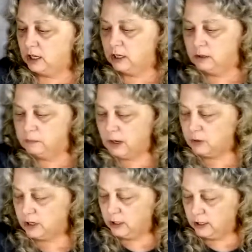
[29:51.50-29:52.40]
Poke your
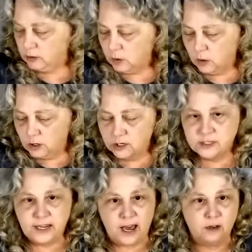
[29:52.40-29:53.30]
little corners
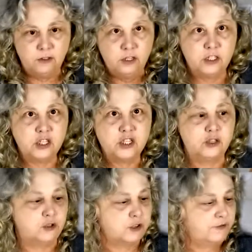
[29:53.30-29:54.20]
out, and you can just use your
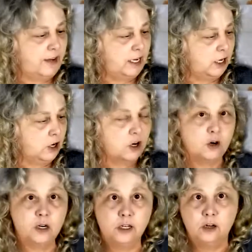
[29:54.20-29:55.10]
finger or a
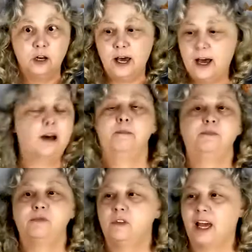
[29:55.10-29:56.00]
little,
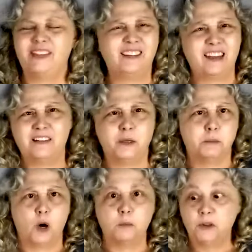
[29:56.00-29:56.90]
I think they have the
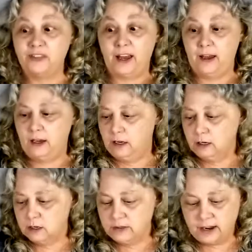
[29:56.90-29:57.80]
purple thing, or they
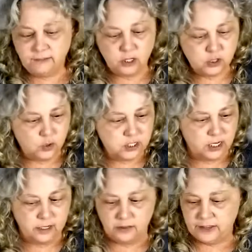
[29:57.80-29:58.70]
have all sorts of little
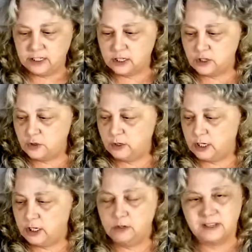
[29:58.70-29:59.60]
things that you can
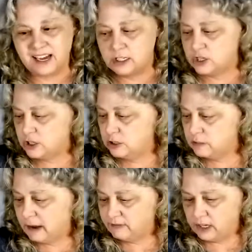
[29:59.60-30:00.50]
use. I just use my
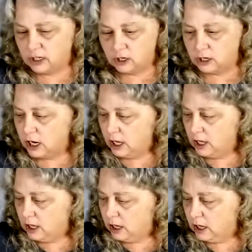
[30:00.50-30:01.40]
finger,
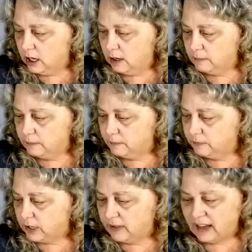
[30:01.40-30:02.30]
and
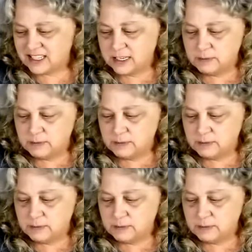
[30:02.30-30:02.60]
that seems to